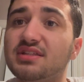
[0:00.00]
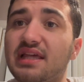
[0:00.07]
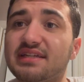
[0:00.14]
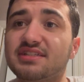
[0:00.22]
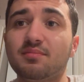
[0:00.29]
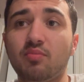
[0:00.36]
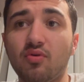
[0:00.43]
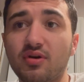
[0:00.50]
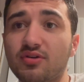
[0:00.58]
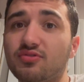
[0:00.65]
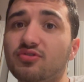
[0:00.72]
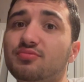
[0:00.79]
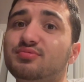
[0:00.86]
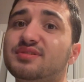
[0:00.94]
support
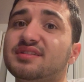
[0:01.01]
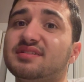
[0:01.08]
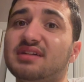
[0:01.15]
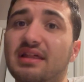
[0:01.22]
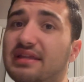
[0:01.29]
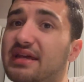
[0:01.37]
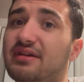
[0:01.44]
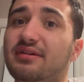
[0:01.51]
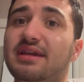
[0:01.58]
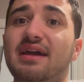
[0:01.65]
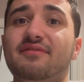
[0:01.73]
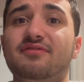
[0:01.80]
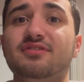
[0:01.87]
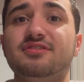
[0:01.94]
groups and solidarity
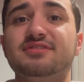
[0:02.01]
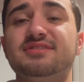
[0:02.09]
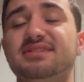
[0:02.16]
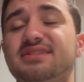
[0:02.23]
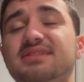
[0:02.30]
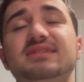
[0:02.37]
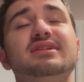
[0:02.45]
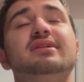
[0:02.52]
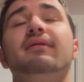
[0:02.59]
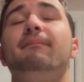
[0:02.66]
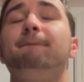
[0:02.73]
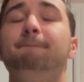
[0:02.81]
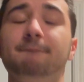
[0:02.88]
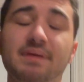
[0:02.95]
efforts,
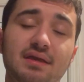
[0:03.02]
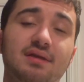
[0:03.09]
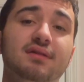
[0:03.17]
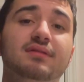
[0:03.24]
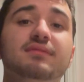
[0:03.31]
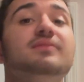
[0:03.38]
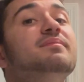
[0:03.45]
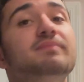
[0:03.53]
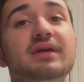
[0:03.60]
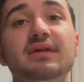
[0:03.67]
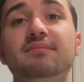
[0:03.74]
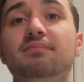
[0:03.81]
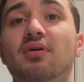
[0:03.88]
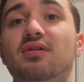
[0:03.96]
big
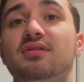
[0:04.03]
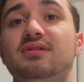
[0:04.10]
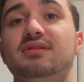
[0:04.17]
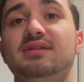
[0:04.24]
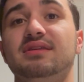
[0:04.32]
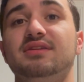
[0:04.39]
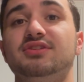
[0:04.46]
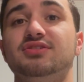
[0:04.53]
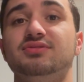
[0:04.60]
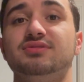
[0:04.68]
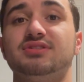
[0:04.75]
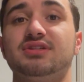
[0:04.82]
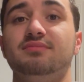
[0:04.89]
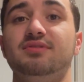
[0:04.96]
part in the
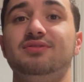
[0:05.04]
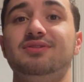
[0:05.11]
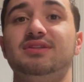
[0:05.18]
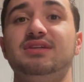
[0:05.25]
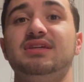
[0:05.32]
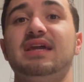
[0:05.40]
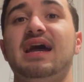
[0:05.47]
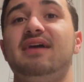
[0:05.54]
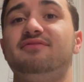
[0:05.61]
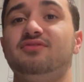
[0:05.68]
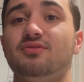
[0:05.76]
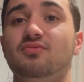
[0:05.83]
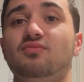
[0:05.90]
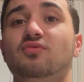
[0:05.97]
Jewish community
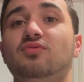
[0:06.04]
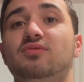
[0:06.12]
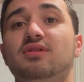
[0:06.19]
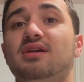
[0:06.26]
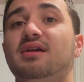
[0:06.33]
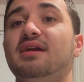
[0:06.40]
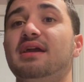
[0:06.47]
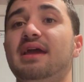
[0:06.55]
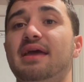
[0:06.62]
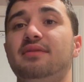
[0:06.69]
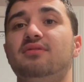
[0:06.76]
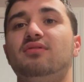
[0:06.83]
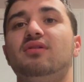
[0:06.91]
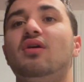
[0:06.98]
after the war,
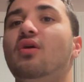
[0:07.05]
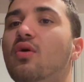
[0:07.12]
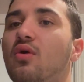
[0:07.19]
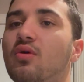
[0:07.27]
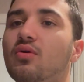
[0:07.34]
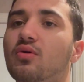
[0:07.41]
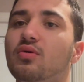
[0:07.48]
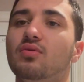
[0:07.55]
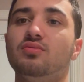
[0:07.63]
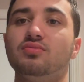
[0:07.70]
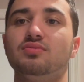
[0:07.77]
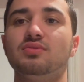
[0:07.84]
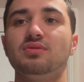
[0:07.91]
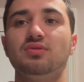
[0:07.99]
and there were a
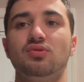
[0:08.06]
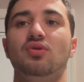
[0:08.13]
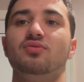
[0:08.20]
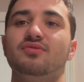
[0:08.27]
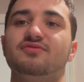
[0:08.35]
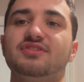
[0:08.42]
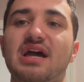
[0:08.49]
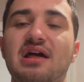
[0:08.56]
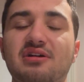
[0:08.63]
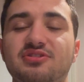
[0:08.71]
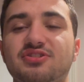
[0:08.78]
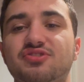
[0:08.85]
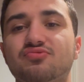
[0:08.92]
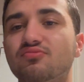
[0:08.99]
whole load of
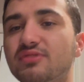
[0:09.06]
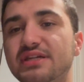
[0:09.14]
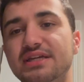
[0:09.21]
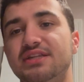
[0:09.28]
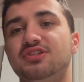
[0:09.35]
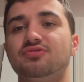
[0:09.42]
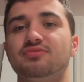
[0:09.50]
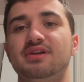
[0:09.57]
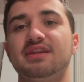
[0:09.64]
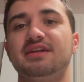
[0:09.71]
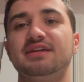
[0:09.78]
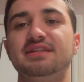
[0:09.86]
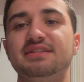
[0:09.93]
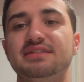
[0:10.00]
challenges
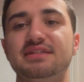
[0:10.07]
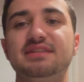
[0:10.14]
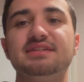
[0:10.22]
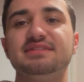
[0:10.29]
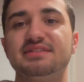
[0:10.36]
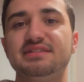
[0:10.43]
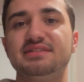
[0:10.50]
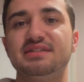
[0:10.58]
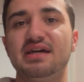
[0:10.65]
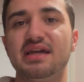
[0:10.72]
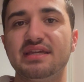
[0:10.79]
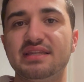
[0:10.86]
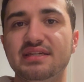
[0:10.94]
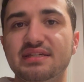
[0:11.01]
reintegrating into these
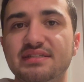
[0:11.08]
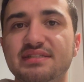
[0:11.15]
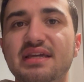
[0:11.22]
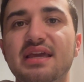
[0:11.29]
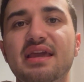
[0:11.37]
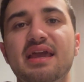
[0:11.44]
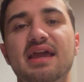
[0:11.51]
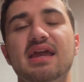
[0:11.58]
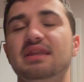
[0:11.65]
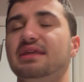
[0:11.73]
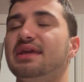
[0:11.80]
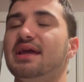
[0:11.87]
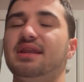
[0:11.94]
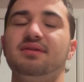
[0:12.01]
societies
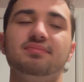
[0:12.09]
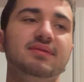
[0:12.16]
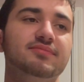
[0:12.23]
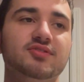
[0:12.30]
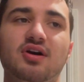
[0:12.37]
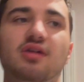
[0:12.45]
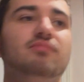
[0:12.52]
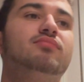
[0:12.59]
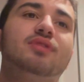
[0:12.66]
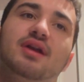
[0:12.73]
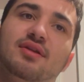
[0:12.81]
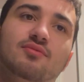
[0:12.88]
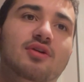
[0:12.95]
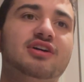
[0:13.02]
and getting people
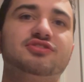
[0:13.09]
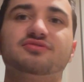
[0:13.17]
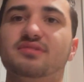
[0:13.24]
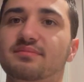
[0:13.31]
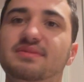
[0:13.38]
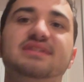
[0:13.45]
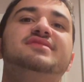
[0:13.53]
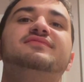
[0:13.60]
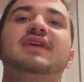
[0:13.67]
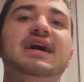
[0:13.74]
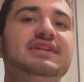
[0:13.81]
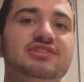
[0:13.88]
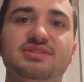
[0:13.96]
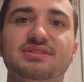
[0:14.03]
unbrainwashed from these
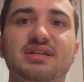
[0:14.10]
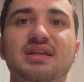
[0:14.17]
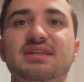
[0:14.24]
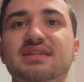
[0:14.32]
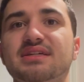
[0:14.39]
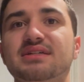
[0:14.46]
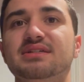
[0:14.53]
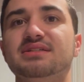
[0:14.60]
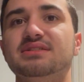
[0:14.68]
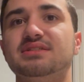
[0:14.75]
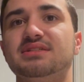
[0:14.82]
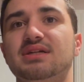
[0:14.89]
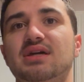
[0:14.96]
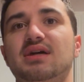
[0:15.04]
fascist ideas.